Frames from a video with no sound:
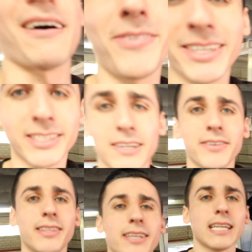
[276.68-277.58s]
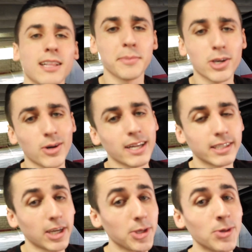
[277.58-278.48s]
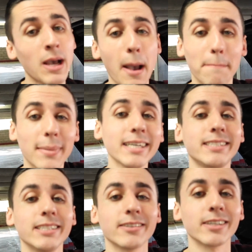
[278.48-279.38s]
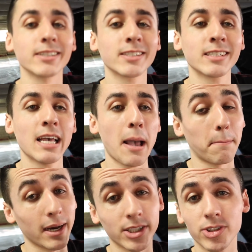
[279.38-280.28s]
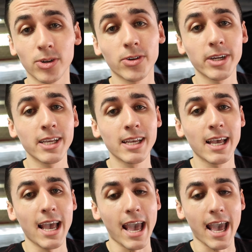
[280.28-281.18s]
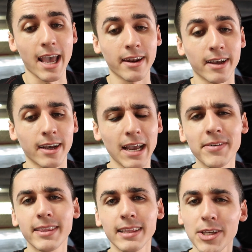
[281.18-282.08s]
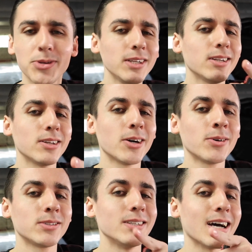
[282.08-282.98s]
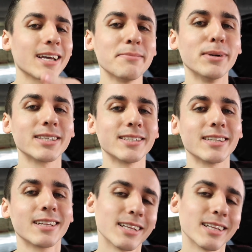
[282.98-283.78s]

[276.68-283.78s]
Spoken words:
I finished everything. Now let me go ahead and tell you my secrets, my story, and everything that you need to know to not get busted.